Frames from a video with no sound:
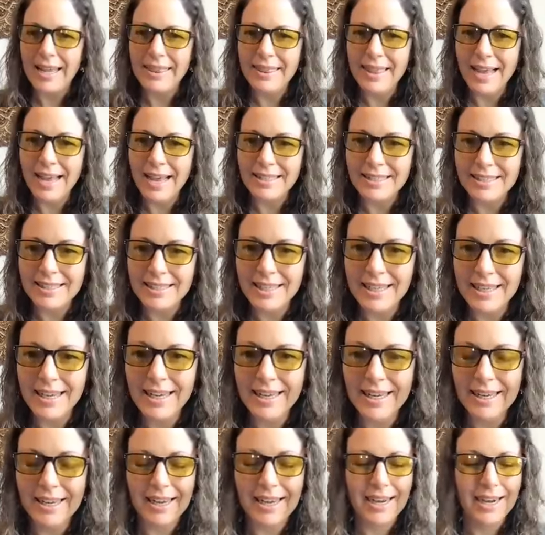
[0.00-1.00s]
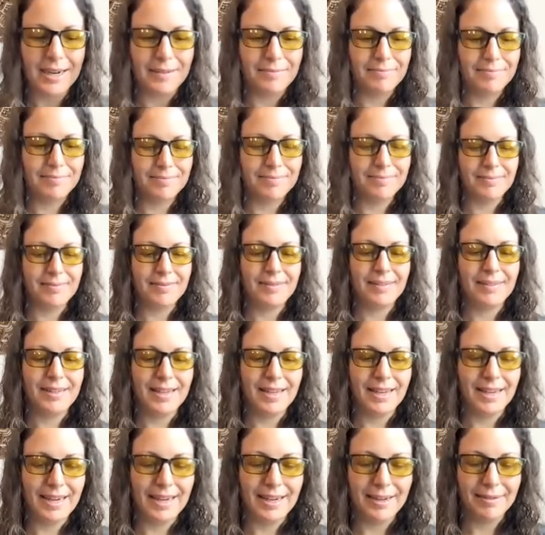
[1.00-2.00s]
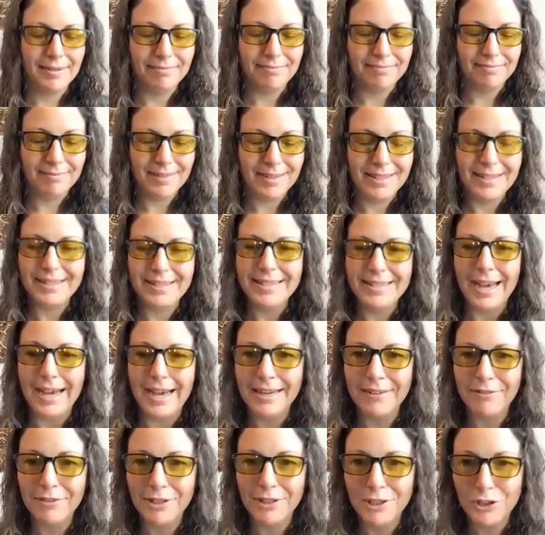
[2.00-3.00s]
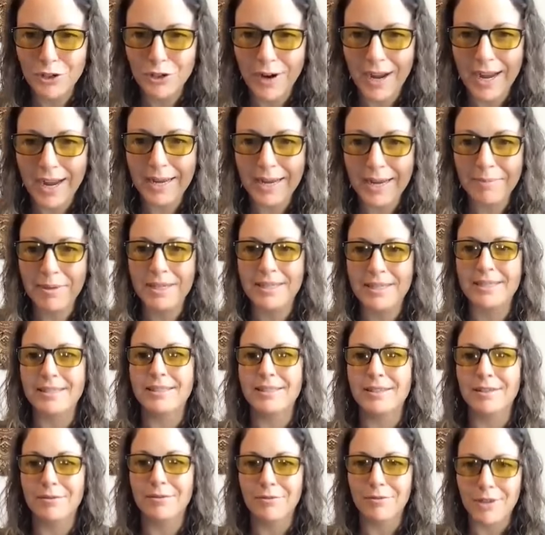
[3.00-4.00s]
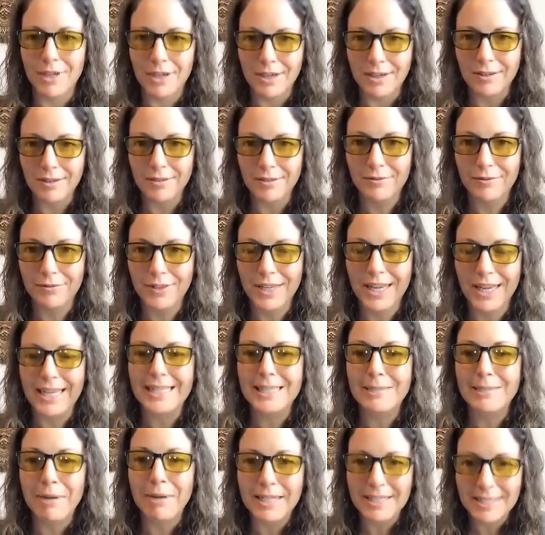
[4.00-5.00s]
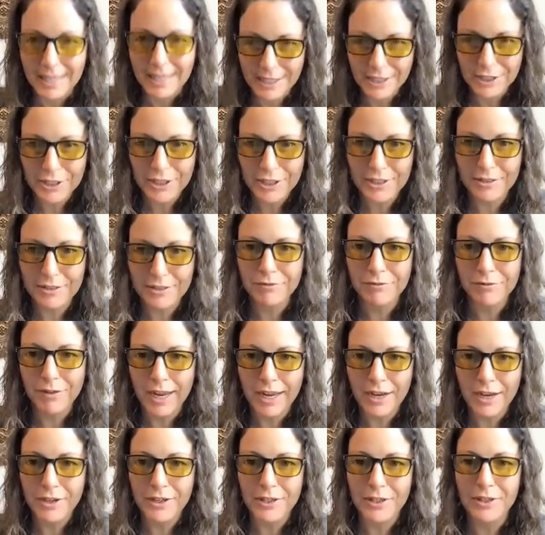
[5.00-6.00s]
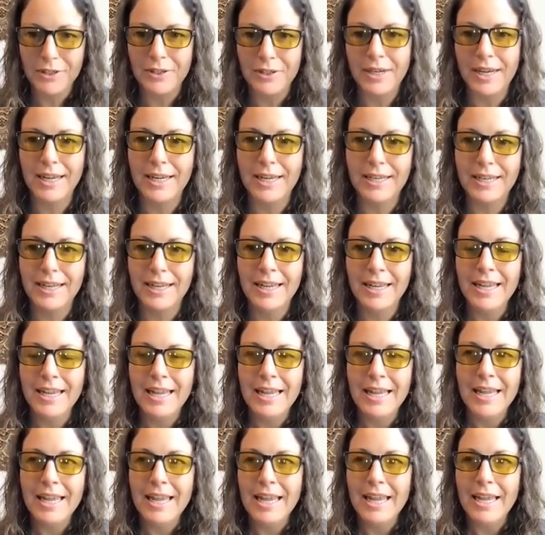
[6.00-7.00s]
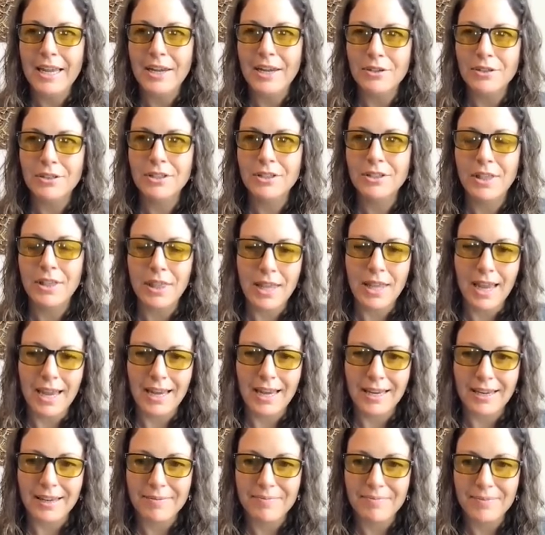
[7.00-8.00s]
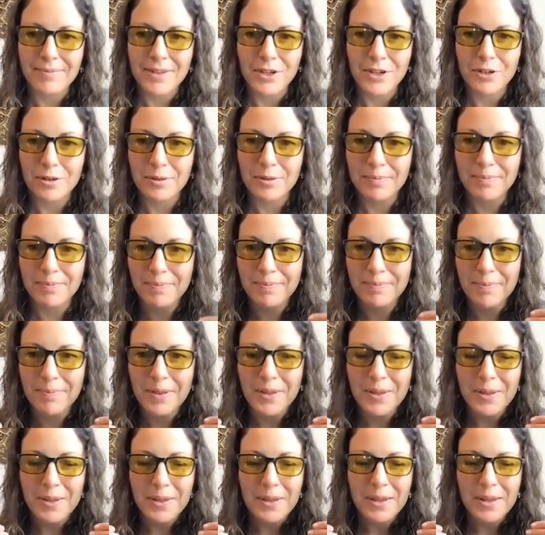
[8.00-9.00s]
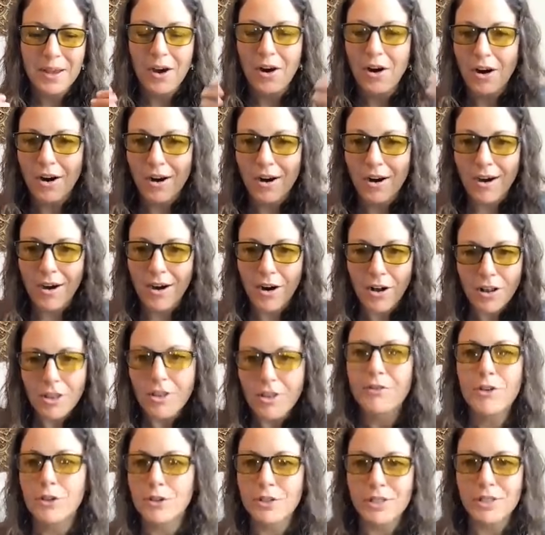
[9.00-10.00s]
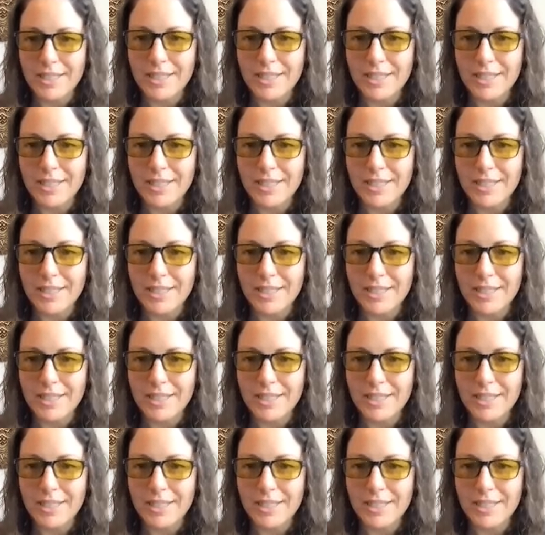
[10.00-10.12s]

and that's the um um not even trying because of of the expectation of failure and here's the thing your all of your